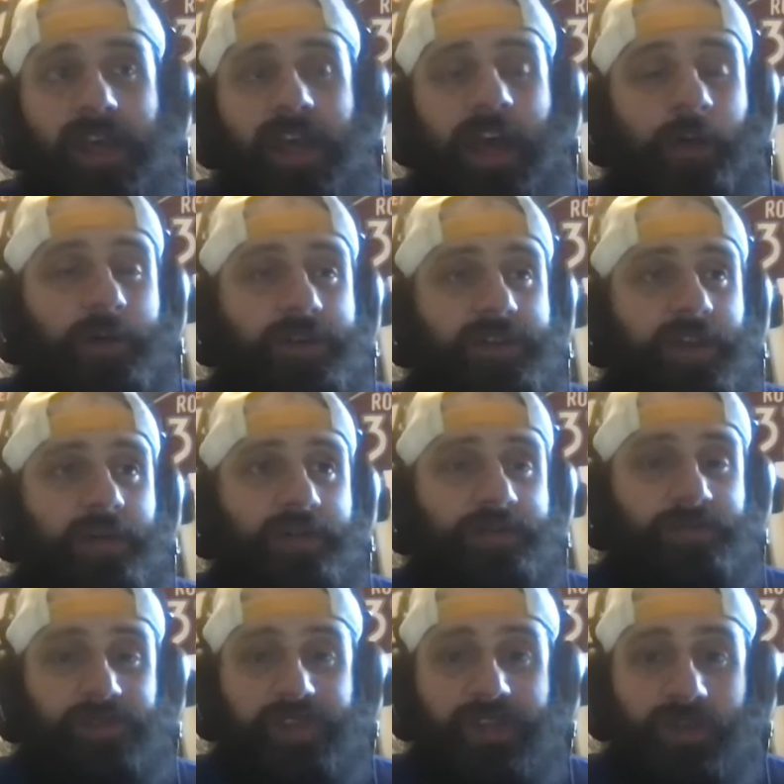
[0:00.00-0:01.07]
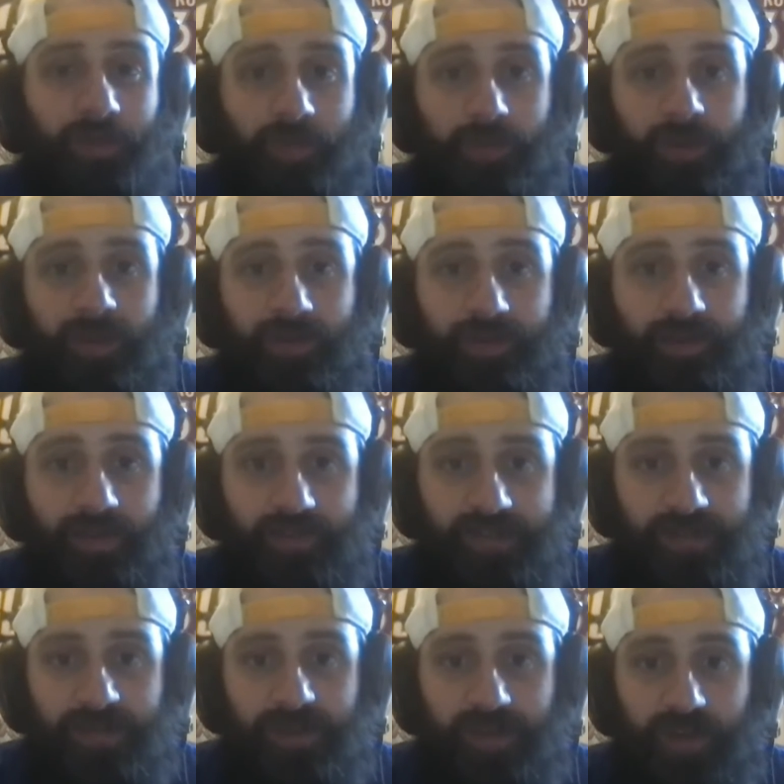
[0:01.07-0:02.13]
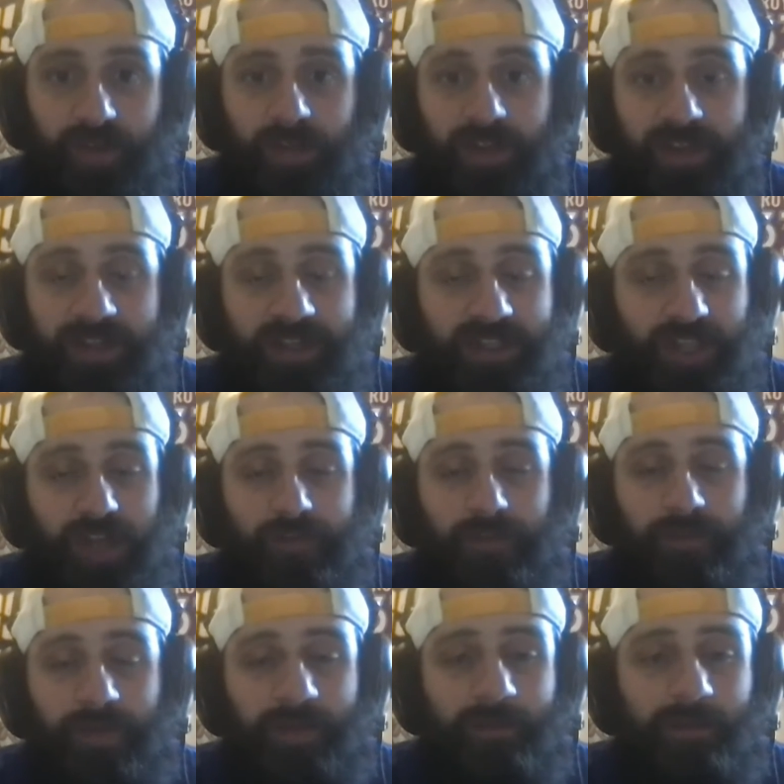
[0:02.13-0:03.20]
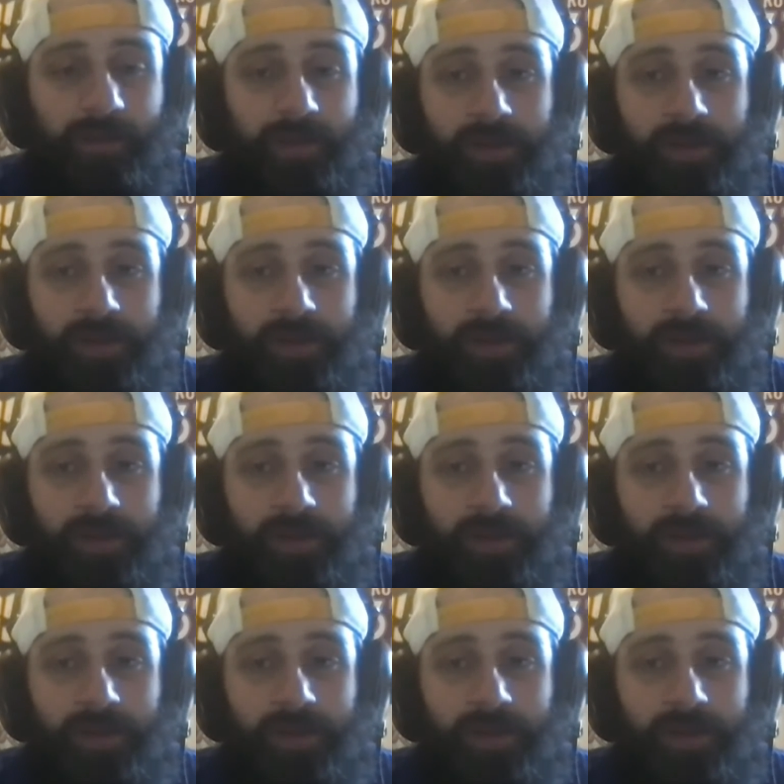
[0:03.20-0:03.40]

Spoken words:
I was pleased with some of the good things I saw from him.